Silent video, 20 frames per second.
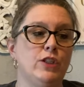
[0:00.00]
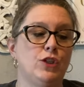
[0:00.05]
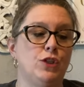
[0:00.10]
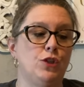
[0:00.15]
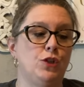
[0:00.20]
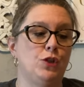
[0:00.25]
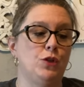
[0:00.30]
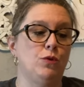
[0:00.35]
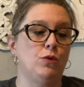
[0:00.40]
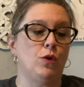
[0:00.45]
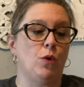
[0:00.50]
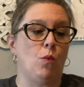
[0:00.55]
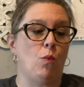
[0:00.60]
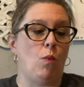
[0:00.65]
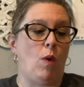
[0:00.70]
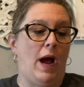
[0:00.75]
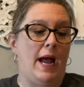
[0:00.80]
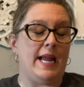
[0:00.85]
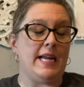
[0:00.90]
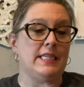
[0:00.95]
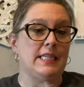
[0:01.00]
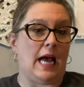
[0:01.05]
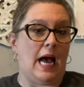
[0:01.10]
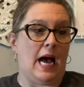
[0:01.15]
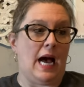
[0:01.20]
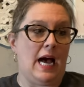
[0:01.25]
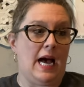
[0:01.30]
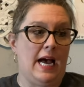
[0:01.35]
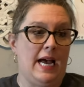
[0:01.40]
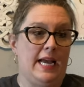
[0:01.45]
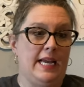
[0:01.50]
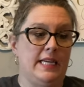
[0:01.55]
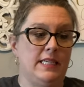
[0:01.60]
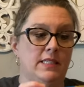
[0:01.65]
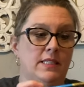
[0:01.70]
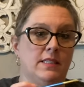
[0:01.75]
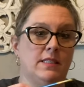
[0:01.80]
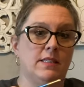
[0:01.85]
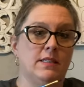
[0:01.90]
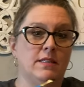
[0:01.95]
to do the white
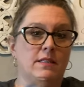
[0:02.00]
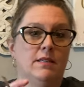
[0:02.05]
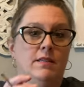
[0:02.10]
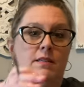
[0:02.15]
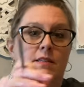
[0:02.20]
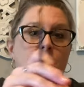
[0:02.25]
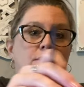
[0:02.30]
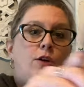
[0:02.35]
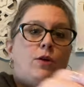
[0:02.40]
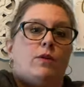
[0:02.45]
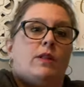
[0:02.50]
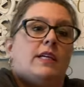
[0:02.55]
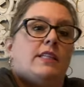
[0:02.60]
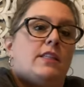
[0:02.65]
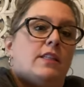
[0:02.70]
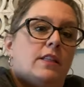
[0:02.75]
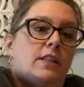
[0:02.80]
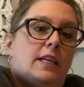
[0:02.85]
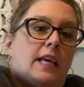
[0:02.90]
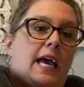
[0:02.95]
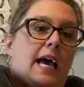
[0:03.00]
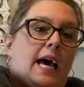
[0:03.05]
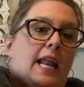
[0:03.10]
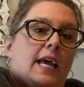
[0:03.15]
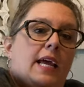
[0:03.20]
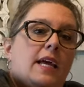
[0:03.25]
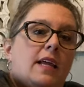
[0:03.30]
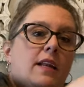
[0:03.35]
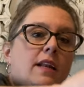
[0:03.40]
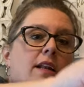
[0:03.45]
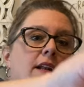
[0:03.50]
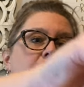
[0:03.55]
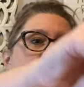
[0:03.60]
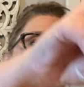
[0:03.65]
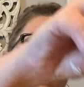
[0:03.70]
eyes. So let's look at it.